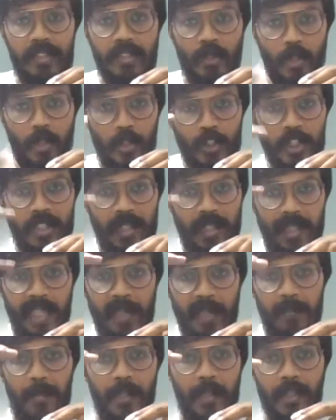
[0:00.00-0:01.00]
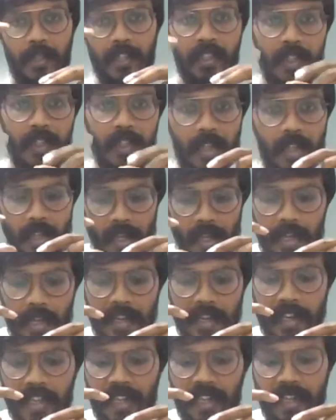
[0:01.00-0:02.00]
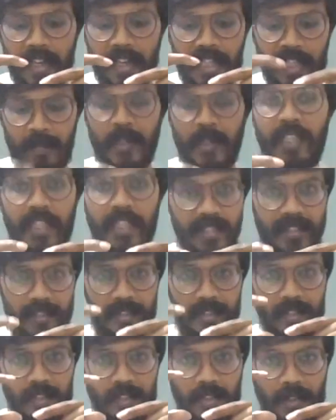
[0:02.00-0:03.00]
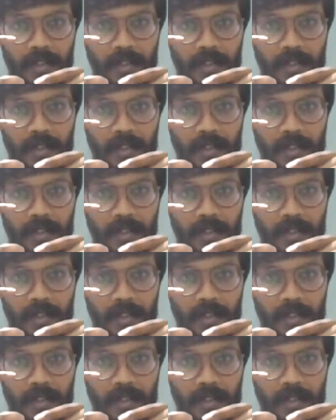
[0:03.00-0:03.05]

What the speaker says: So you should keep your limitation.